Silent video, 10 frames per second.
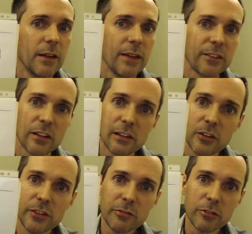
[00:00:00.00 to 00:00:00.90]
That's a little
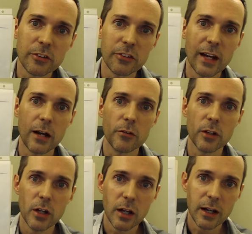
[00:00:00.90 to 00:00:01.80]
different sound,
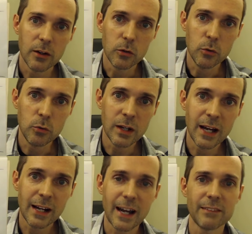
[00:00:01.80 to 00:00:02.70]

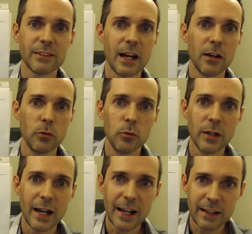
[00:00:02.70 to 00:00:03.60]
una gata,
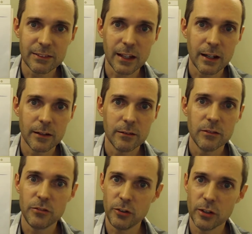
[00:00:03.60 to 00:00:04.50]
una gata.
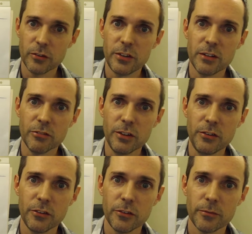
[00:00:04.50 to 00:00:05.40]
Do you hear the
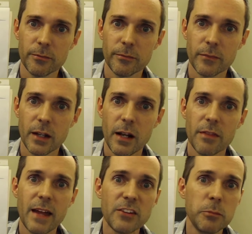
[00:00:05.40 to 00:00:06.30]
difference?
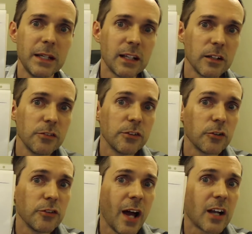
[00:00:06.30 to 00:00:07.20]
That's because
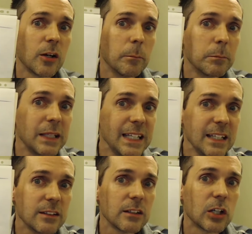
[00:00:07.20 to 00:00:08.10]
there's not
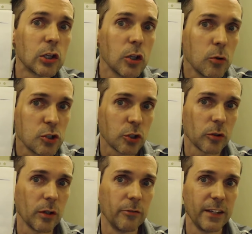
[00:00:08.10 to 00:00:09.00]
complete
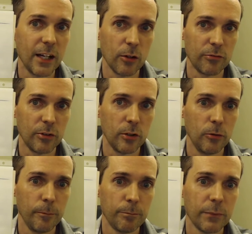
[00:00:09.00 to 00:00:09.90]
closure of the airflow.